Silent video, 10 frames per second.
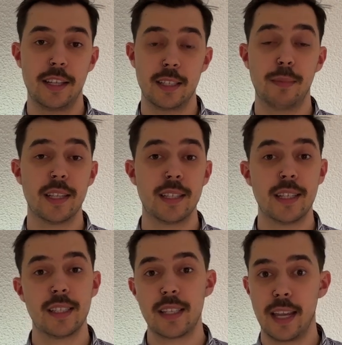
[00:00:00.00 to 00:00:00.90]

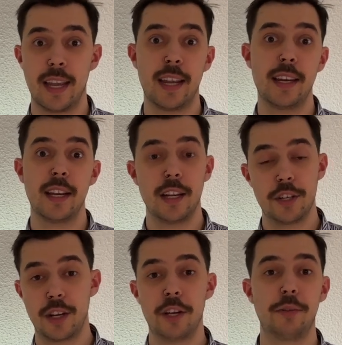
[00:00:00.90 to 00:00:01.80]
business in
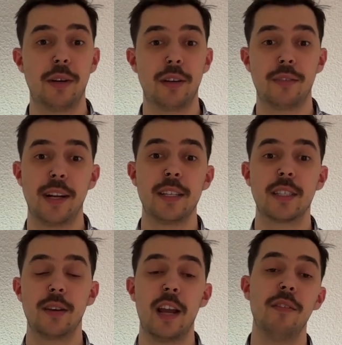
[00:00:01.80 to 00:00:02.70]
January, right?
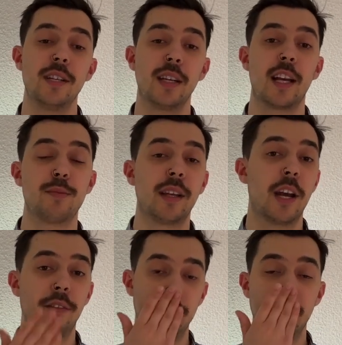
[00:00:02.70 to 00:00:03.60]
So everything has been kind
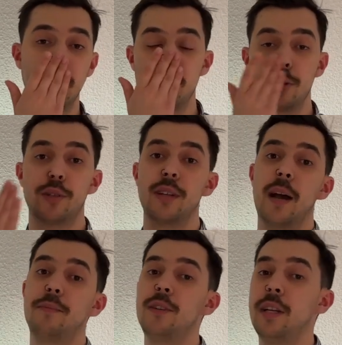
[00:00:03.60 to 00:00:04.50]
of leading up to
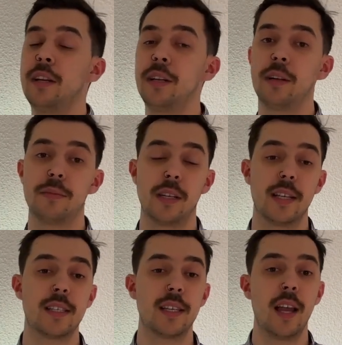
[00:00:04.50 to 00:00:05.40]

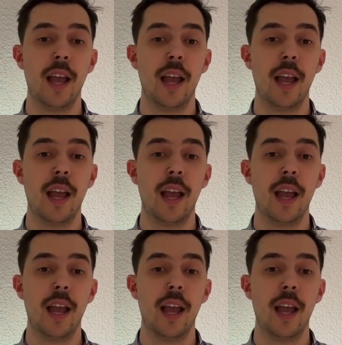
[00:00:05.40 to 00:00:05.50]
this.